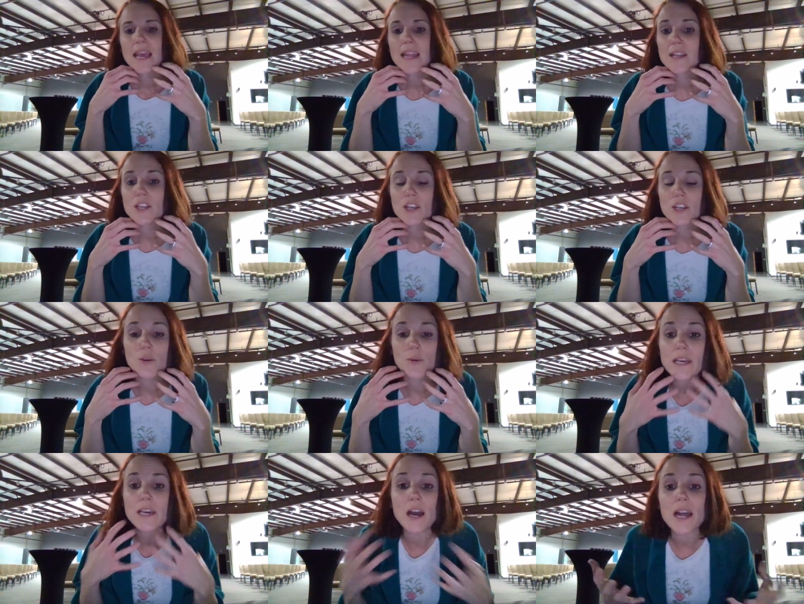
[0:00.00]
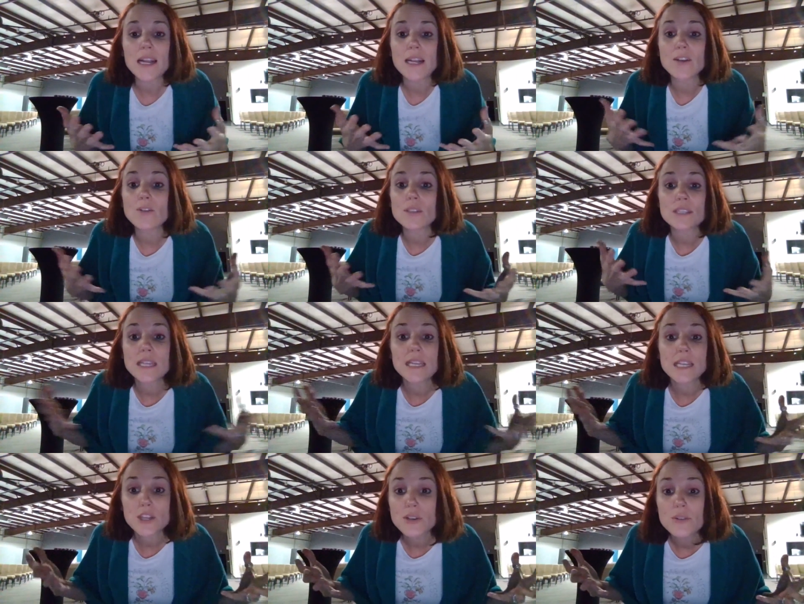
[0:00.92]
and going, God, I don't
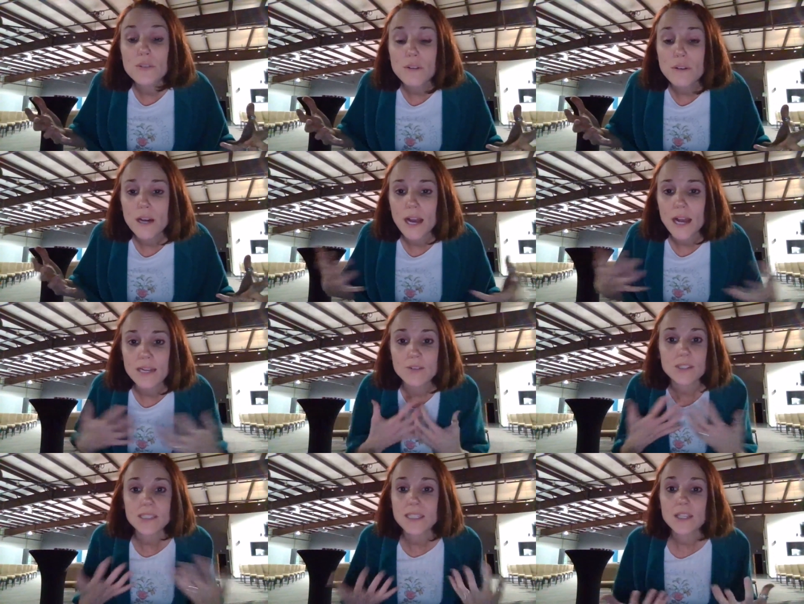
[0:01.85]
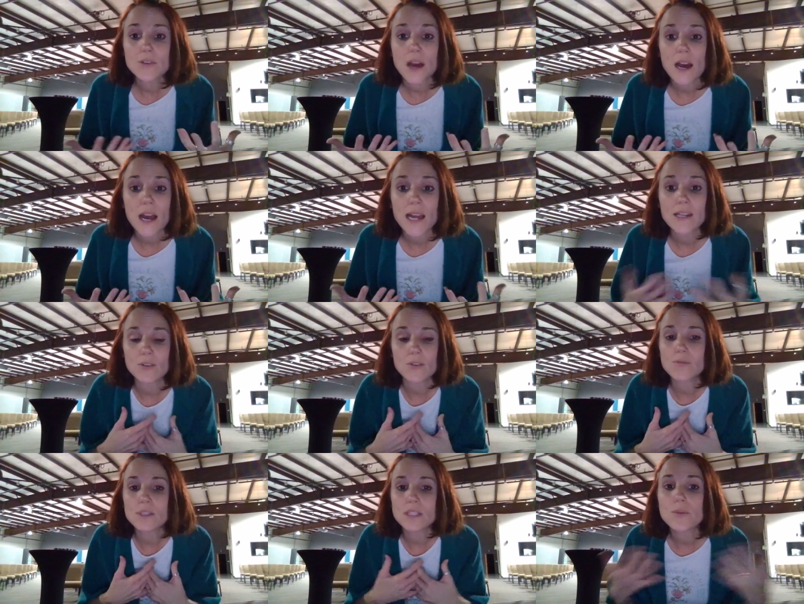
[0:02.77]
see you. I don't see you, God. I
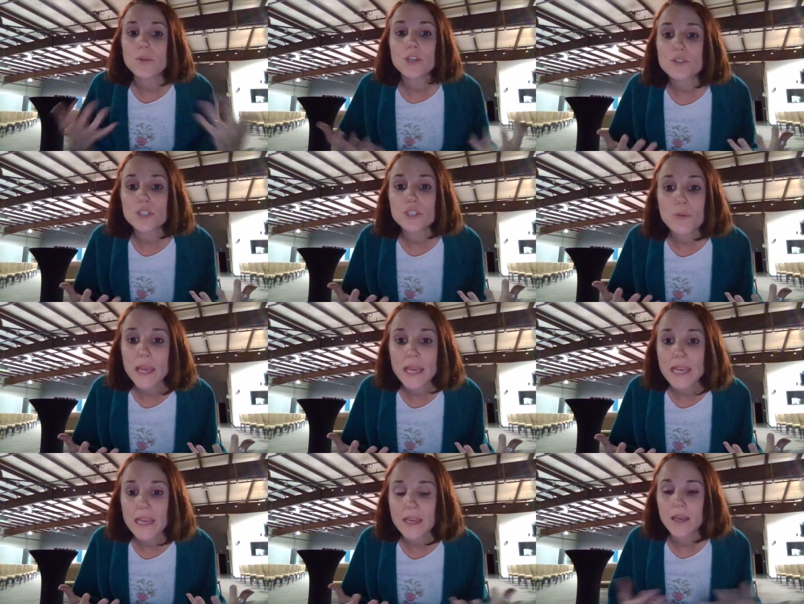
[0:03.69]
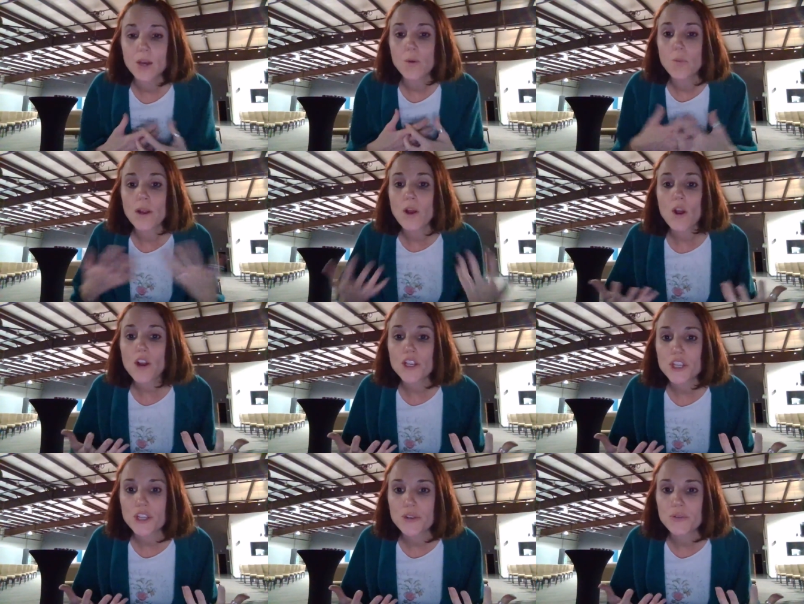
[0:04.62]
don't see what you're doing. Where are
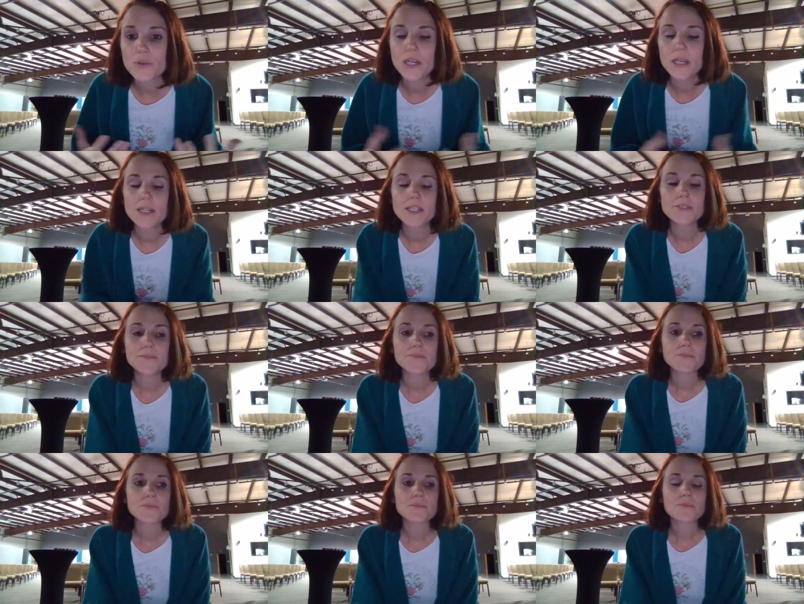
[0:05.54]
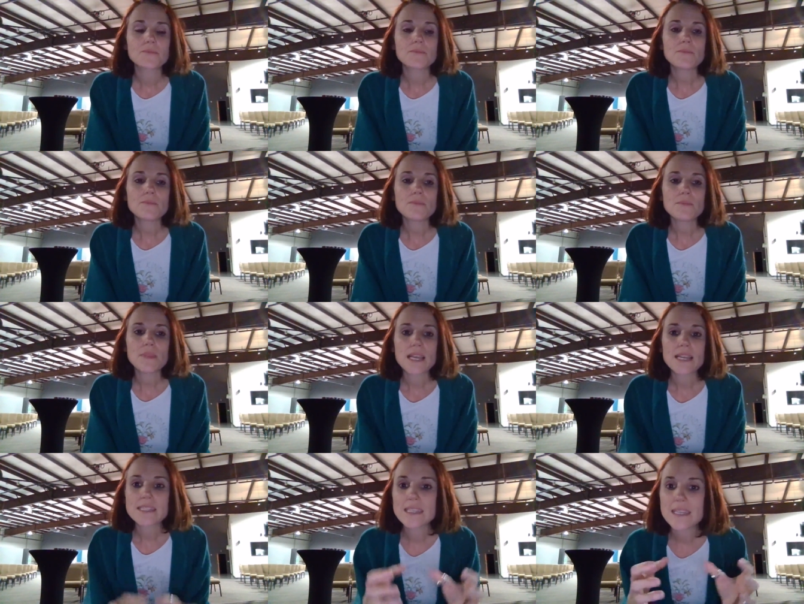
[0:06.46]
you?
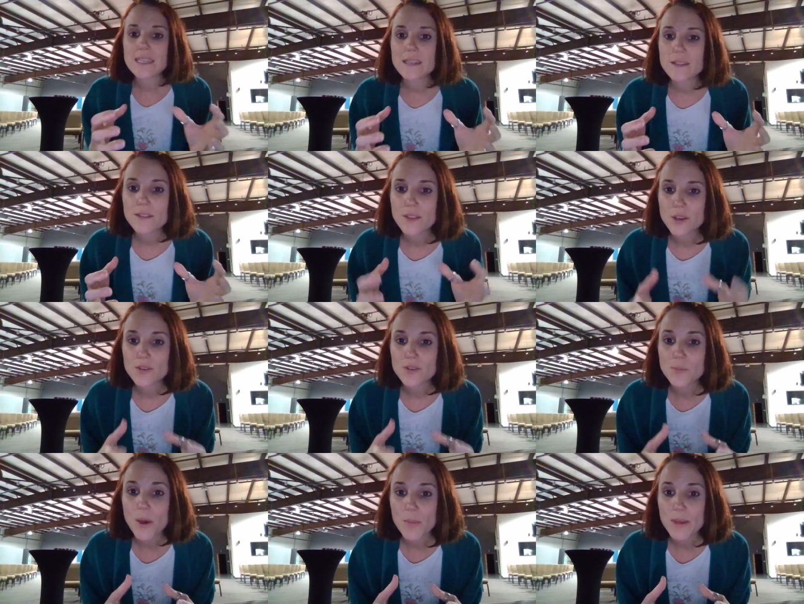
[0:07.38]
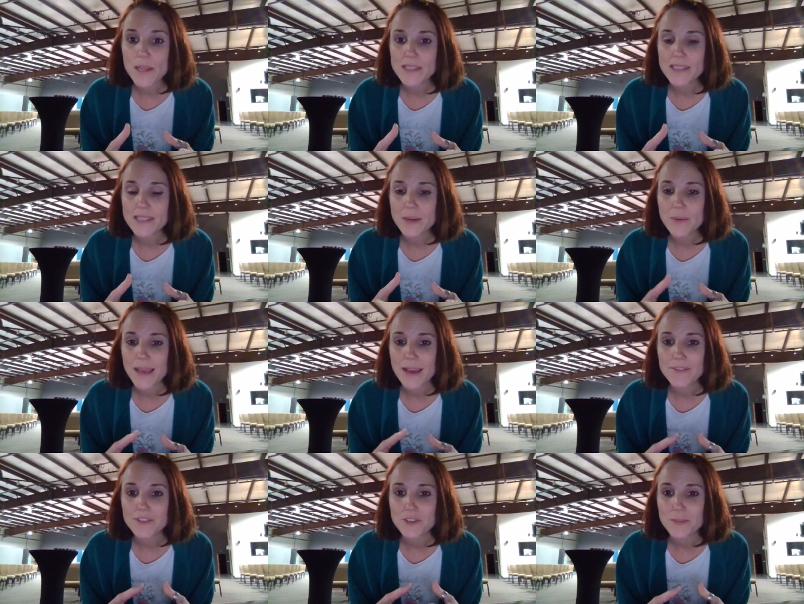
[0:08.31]
It's in those moments that we
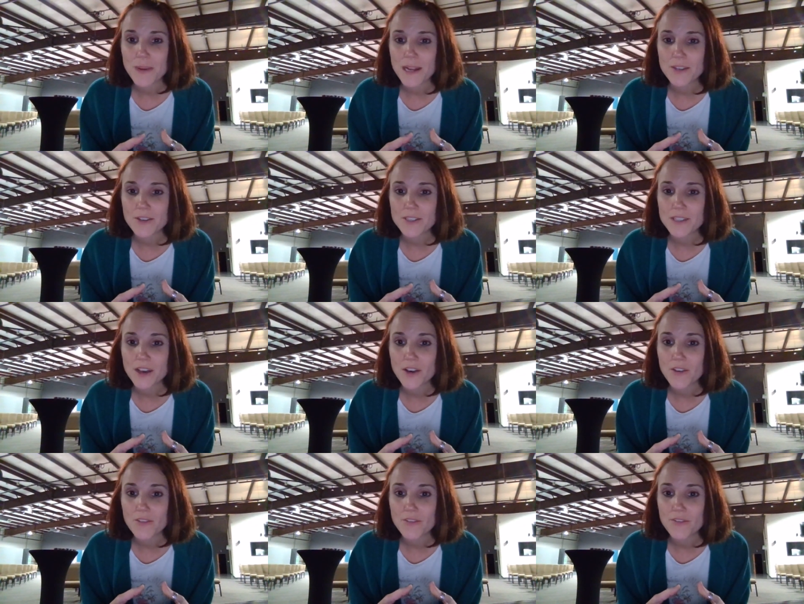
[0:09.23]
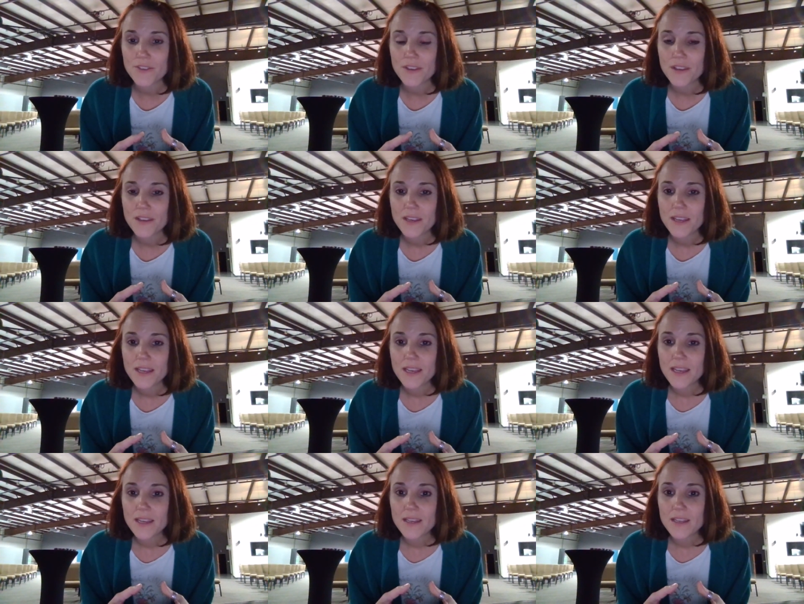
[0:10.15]
have to remind ourselves
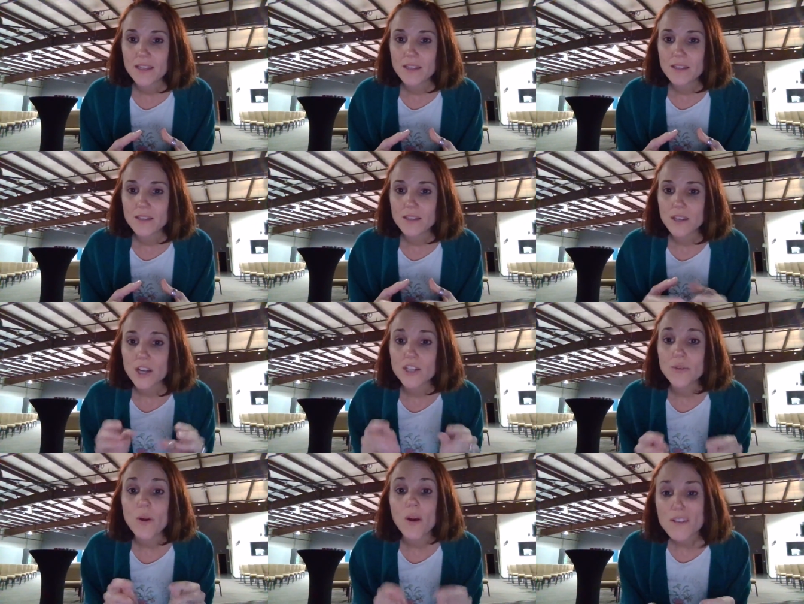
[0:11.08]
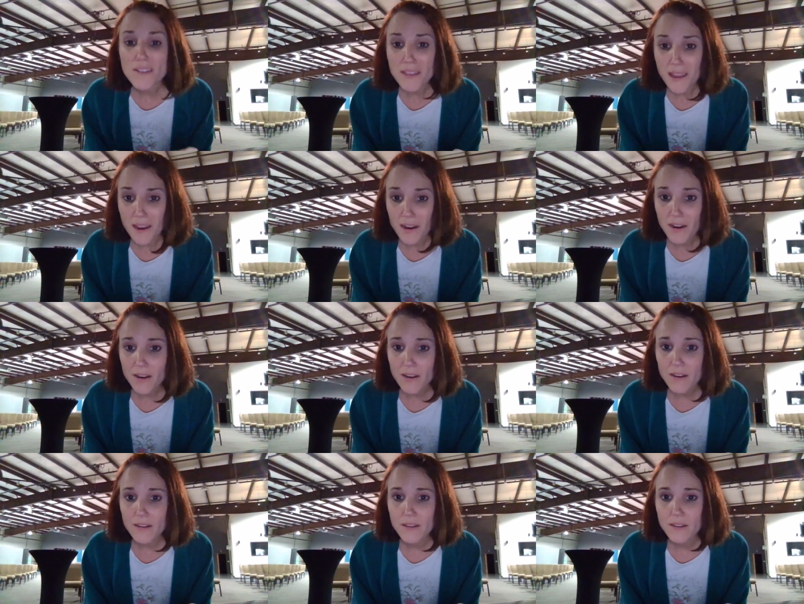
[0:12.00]
God, you are
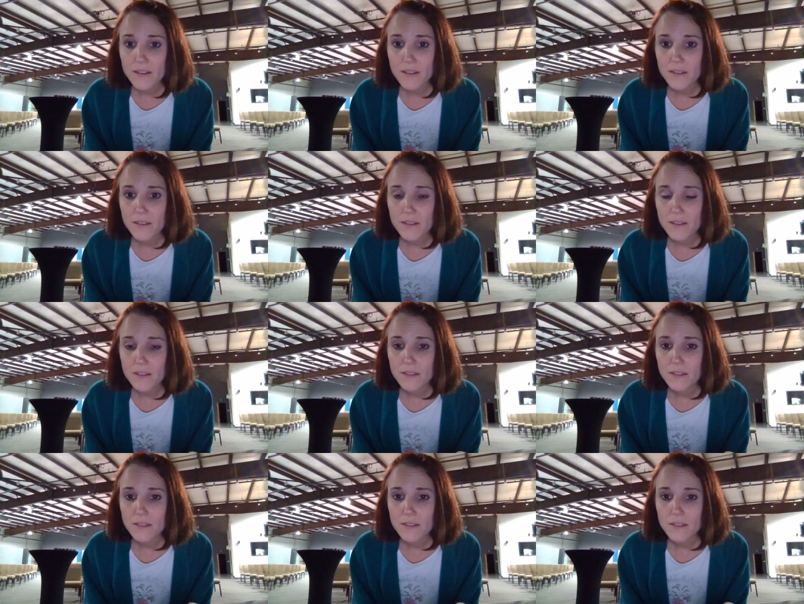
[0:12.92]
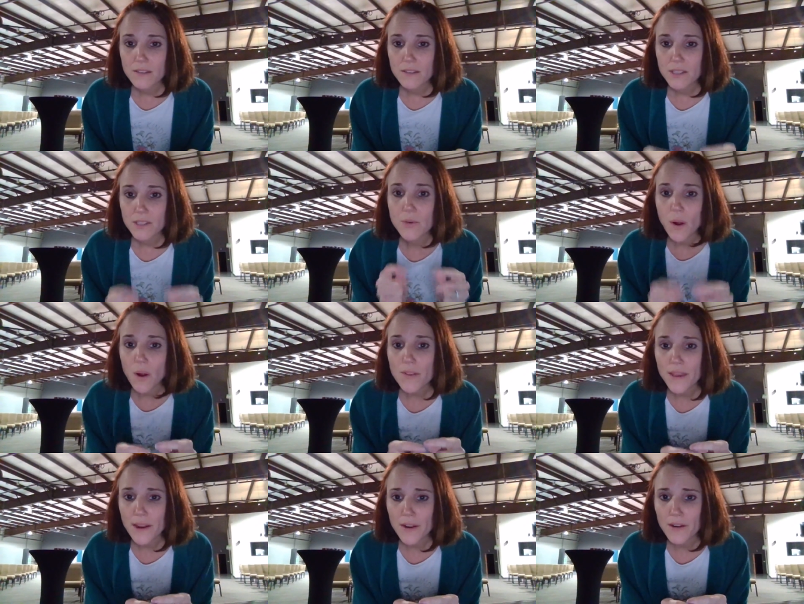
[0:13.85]
there. You
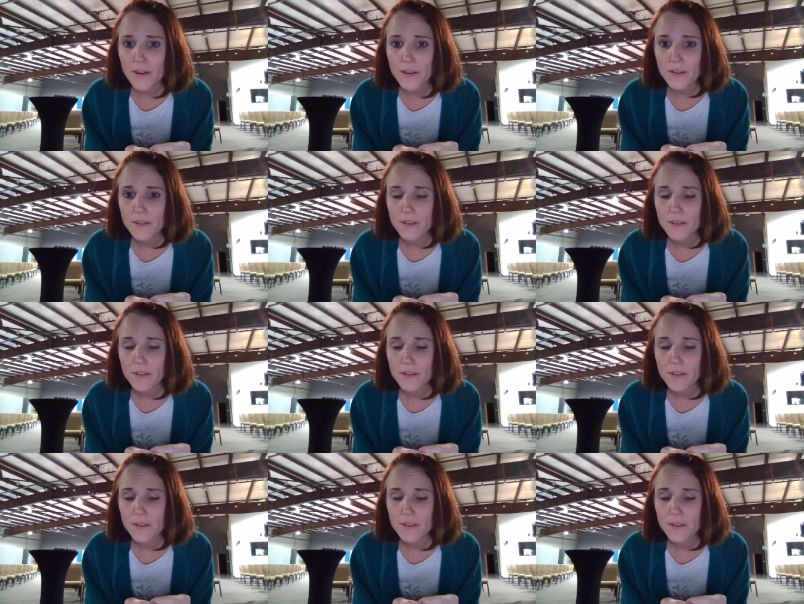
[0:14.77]
are there.